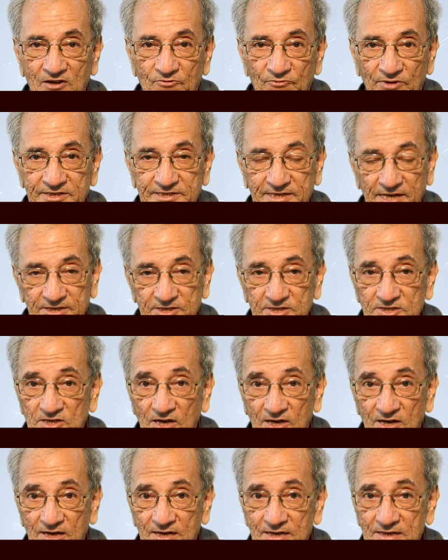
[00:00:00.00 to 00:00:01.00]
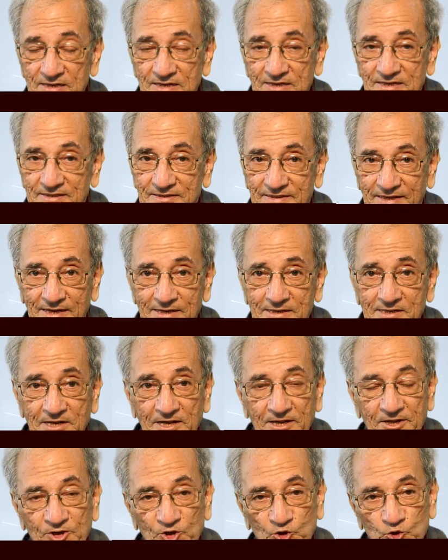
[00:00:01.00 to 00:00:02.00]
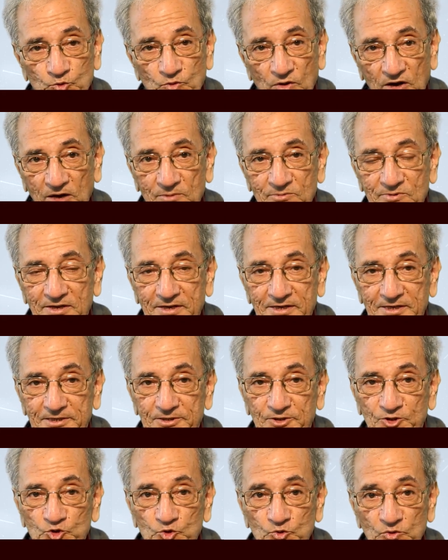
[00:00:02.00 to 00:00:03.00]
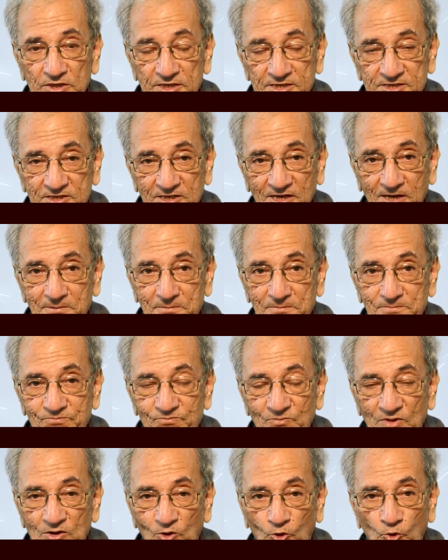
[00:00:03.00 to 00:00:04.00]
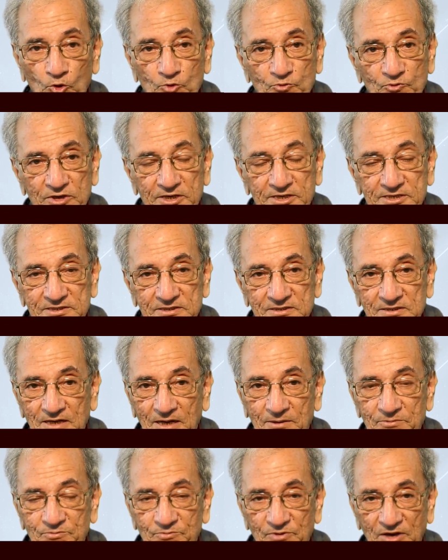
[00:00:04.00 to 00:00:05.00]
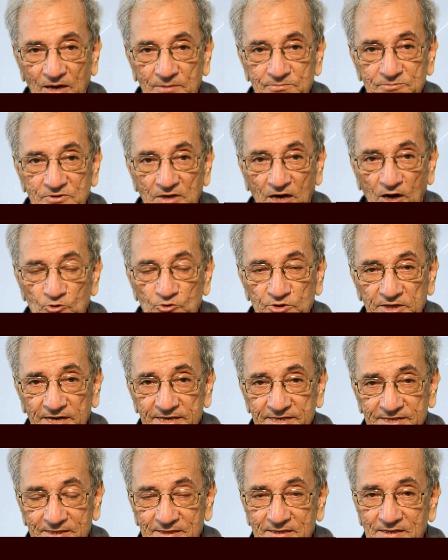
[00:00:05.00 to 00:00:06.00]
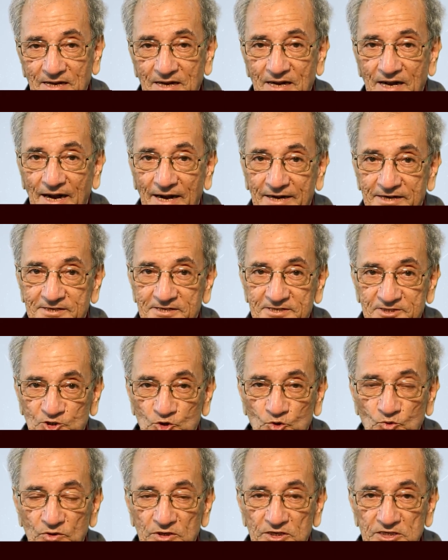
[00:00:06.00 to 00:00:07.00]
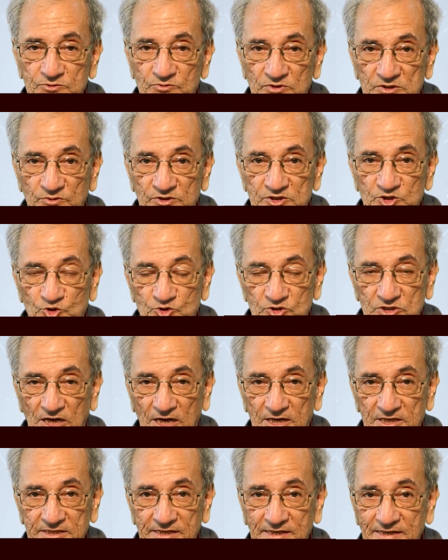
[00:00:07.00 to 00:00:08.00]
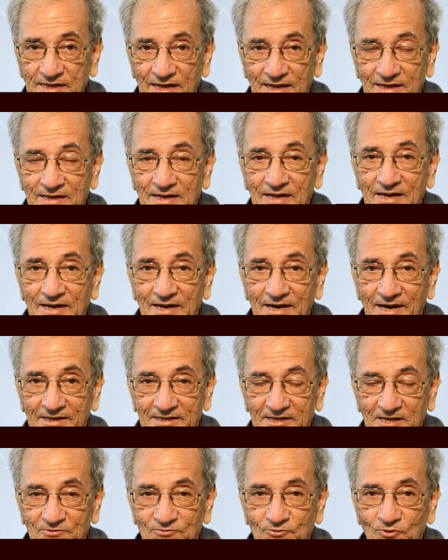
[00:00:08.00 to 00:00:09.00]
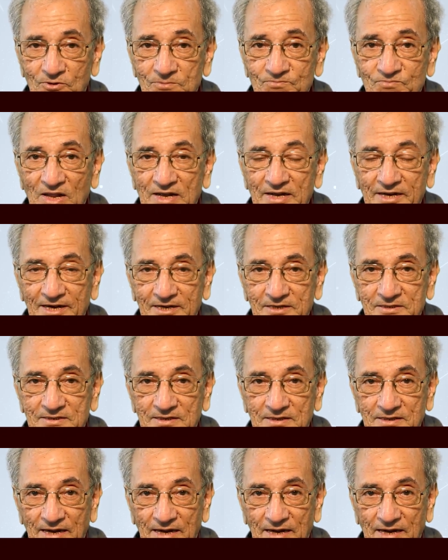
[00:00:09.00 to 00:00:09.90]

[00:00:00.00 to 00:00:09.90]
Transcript: When changes occur, then new vocabulary, new words come. Old words become outdated, and it is new words with which you start thinking, and therefore it